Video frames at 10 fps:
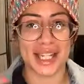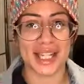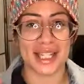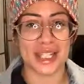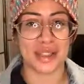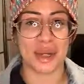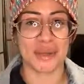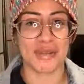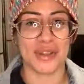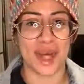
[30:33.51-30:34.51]
in the
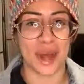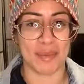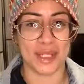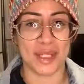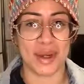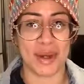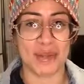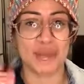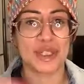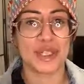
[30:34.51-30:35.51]
description for the episode. I'm
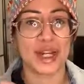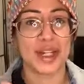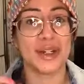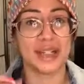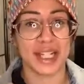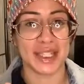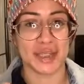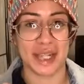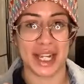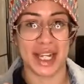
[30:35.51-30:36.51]
going to be sharing your link
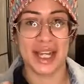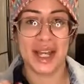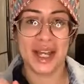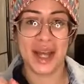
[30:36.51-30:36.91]
tree.